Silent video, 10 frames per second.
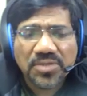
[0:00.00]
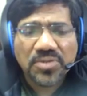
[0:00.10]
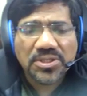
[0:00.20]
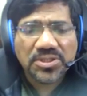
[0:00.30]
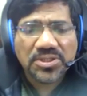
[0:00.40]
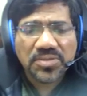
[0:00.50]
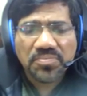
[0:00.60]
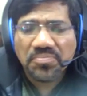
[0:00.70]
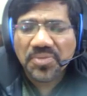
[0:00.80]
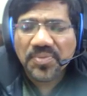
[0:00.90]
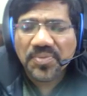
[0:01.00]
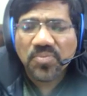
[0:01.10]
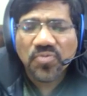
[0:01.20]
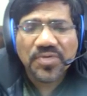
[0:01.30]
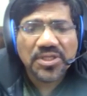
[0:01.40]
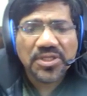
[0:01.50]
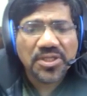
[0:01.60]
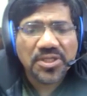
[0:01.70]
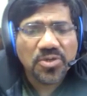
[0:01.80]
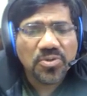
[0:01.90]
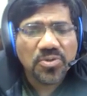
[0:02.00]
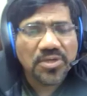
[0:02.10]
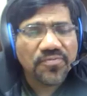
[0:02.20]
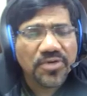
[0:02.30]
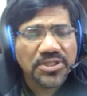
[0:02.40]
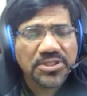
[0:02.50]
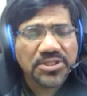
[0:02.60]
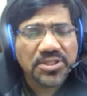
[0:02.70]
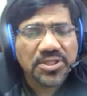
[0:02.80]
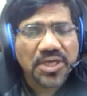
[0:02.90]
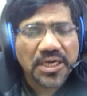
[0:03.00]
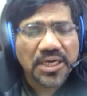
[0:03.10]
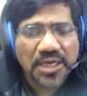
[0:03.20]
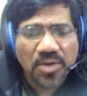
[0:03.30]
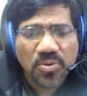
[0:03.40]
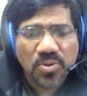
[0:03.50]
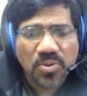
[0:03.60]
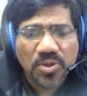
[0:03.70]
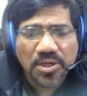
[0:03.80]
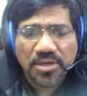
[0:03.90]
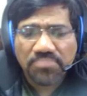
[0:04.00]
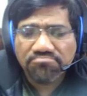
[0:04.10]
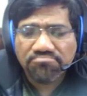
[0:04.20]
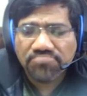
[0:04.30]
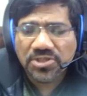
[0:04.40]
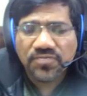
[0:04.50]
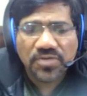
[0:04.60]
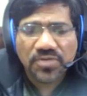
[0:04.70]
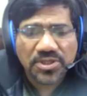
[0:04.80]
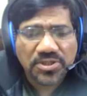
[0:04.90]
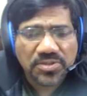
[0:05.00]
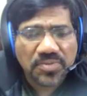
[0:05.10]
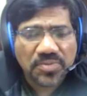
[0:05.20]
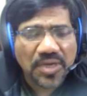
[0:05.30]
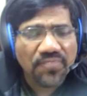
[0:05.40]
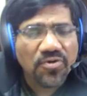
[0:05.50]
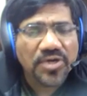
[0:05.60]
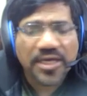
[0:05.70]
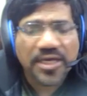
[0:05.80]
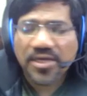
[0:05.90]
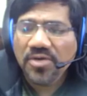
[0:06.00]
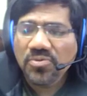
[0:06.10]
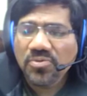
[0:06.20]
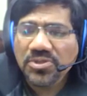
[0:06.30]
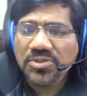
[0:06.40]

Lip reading: can see people moving in the littoral forest, and how these forests have got hanging roots.